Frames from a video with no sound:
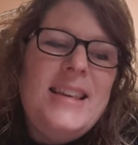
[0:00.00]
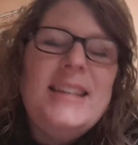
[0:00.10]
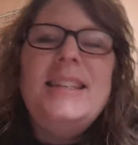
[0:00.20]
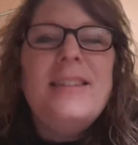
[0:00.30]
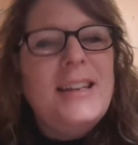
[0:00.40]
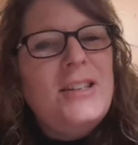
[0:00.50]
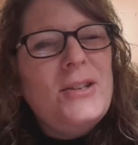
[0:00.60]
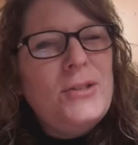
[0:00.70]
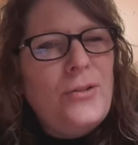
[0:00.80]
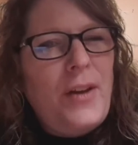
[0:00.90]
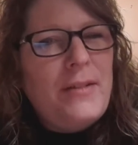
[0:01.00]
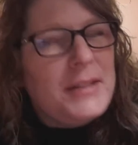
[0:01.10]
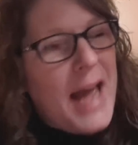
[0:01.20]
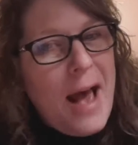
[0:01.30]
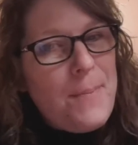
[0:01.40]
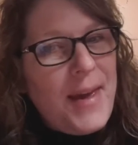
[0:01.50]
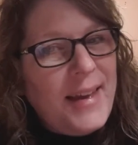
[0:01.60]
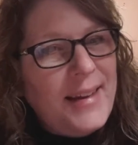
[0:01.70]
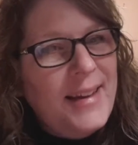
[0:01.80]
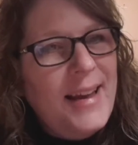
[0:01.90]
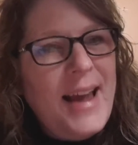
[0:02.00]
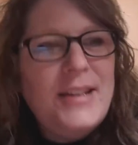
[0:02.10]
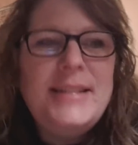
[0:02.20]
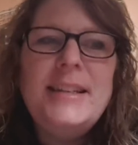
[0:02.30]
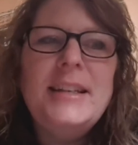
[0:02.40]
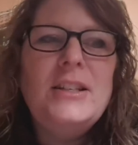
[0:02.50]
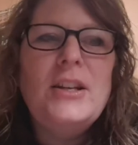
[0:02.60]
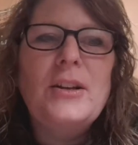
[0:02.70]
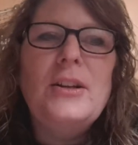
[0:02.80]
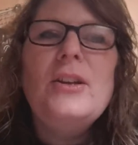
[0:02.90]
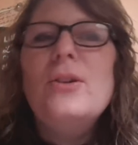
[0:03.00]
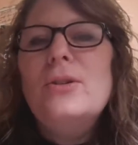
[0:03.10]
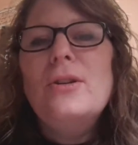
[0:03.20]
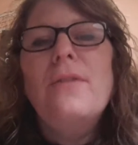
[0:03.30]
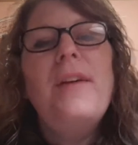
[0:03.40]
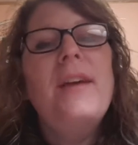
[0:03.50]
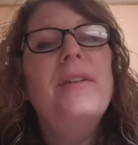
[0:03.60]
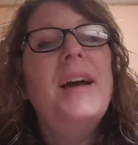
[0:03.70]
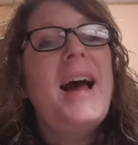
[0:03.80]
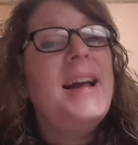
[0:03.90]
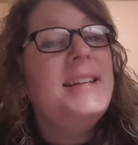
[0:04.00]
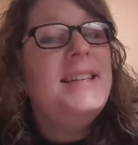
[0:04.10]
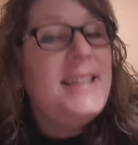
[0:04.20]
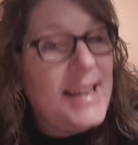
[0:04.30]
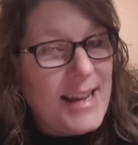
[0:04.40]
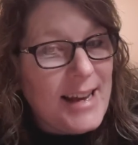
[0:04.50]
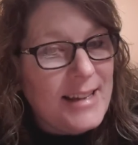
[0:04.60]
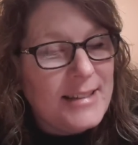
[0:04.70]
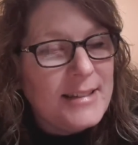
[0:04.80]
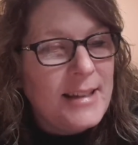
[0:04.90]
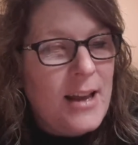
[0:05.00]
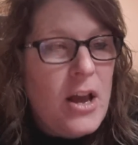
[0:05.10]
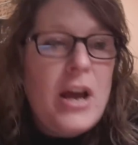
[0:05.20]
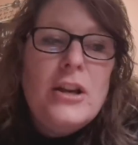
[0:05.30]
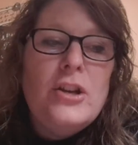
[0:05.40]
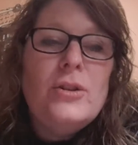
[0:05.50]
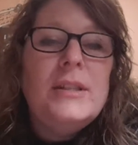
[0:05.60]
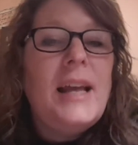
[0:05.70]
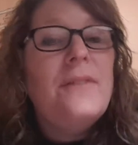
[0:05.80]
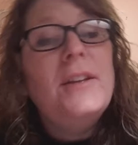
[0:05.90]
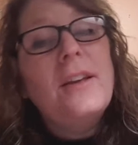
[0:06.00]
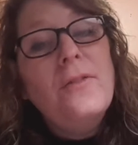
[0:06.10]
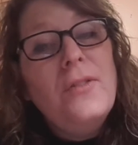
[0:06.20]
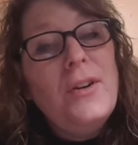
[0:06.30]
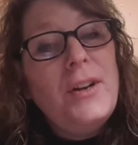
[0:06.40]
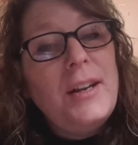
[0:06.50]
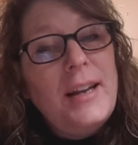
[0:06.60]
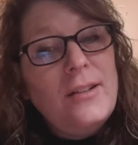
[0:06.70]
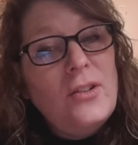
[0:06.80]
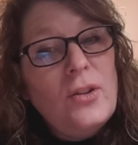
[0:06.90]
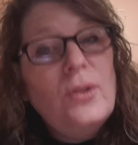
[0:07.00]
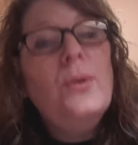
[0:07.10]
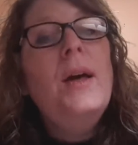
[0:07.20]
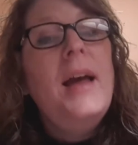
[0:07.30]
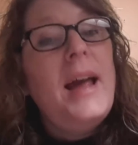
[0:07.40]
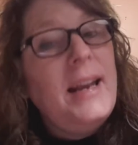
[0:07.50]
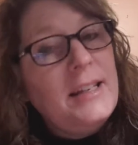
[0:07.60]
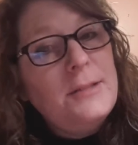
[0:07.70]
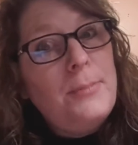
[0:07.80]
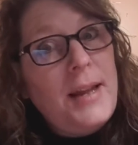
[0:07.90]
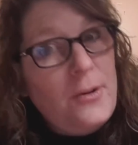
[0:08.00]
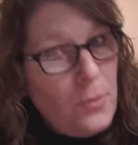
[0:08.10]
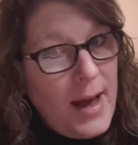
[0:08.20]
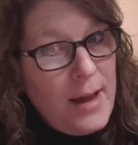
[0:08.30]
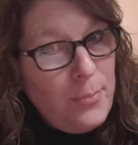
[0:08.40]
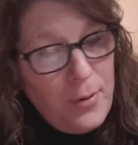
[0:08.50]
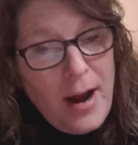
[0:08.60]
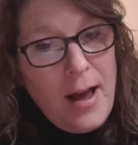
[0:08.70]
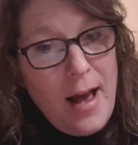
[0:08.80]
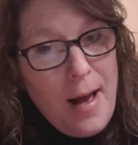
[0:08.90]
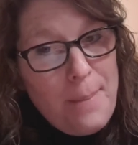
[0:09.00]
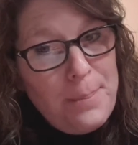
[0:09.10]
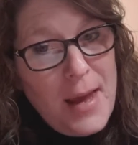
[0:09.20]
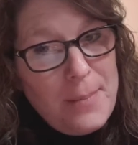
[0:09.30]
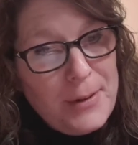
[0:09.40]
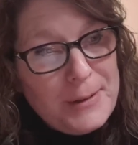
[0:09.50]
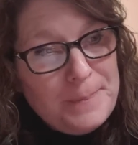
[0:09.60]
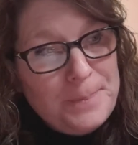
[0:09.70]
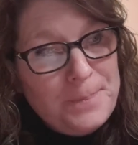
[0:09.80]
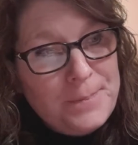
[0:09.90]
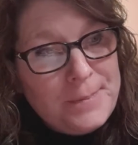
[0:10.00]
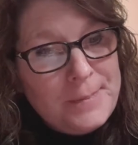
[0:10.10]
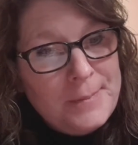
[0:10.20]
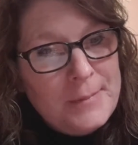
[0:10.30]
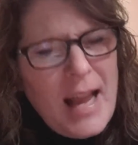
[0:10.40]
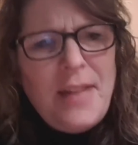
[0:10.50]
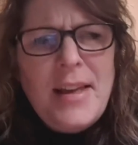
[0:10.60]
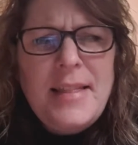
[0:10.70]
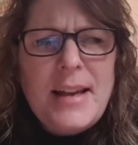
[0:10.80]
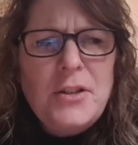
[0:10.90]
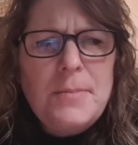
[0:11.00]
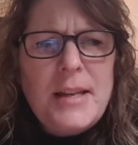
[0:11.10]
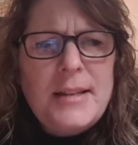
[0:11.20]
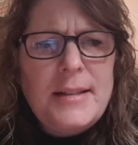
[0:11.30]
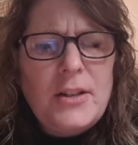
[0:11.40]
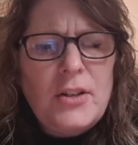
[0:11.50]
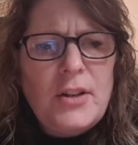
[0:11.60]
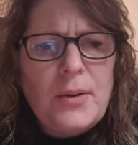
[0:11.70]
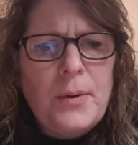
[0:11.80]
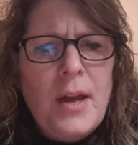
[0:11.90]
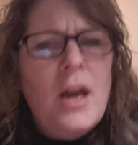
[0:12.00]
You still get to use your favorite topic, and you still get to use your favorite ideas. You just have to convert it into an explain why paper. I think that should be easy to do.